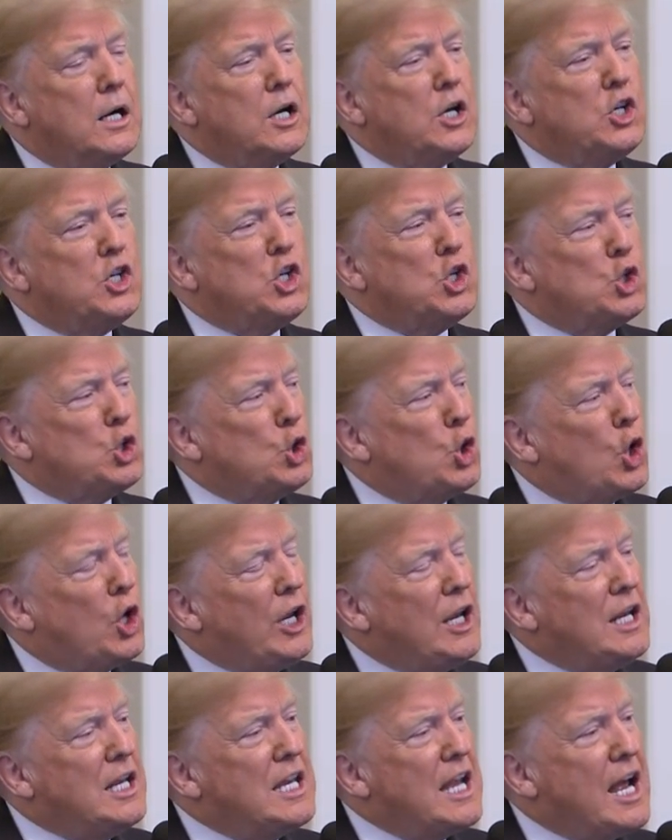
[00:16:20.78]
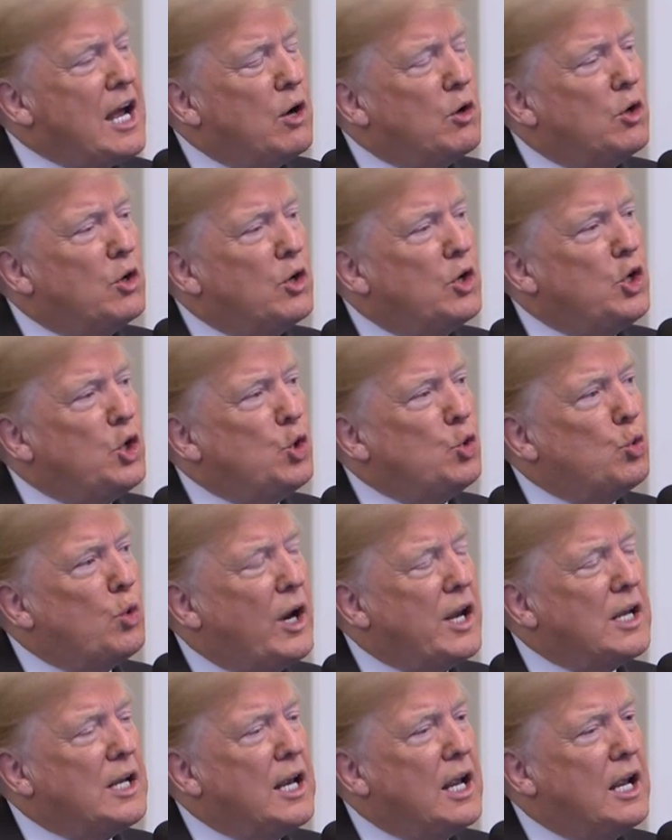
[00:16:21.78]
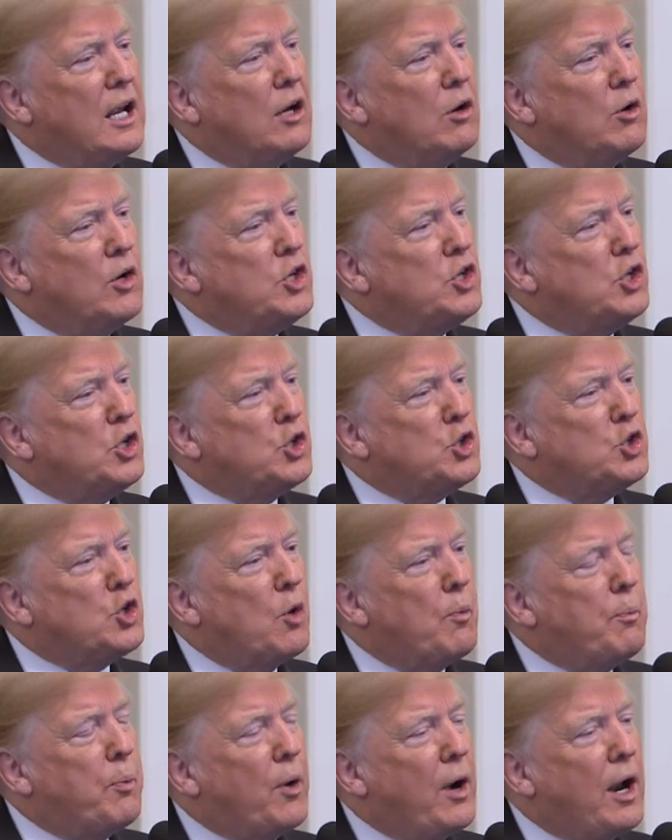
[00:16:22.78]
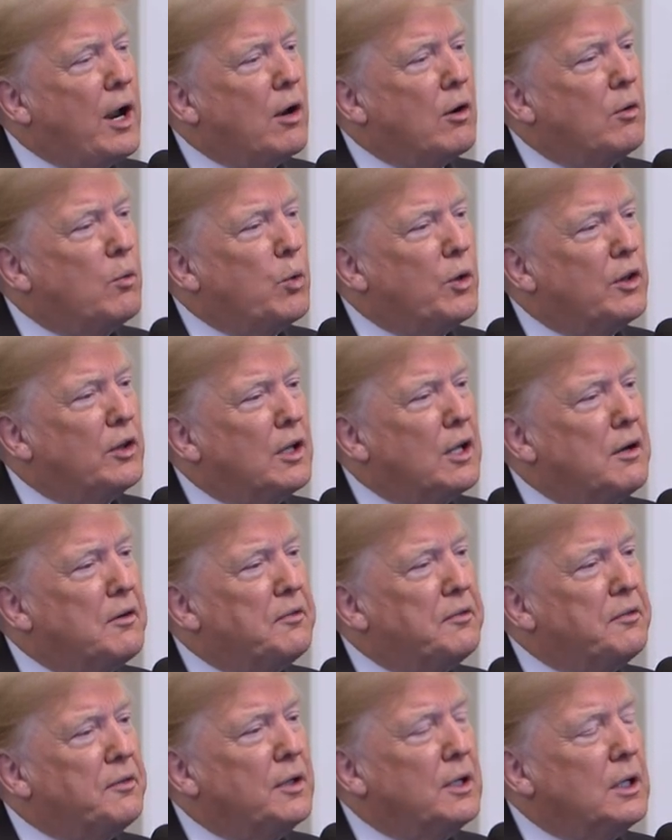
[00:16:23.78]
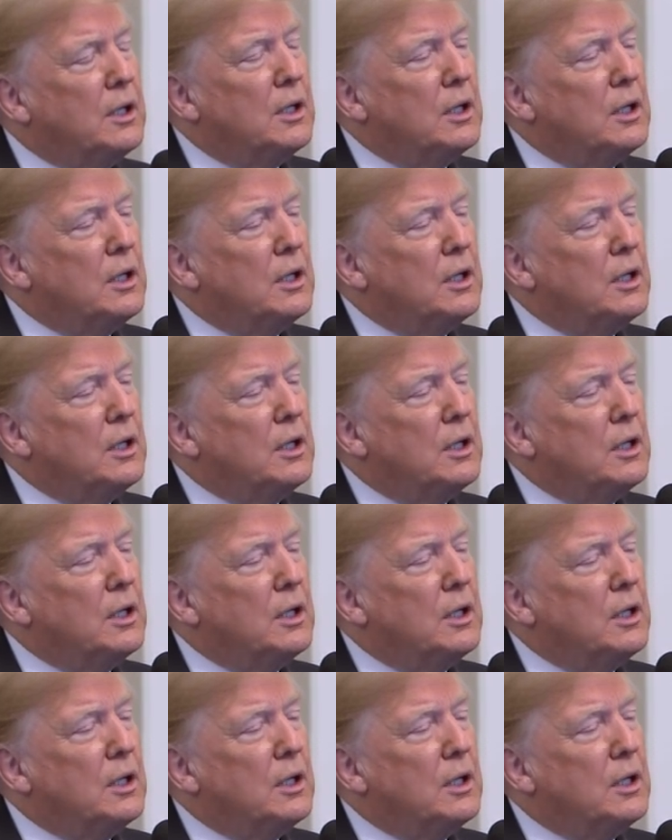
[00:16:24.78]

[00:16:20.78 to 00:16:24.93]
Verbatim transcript: She is looking down on you right now, and she is so proud with love.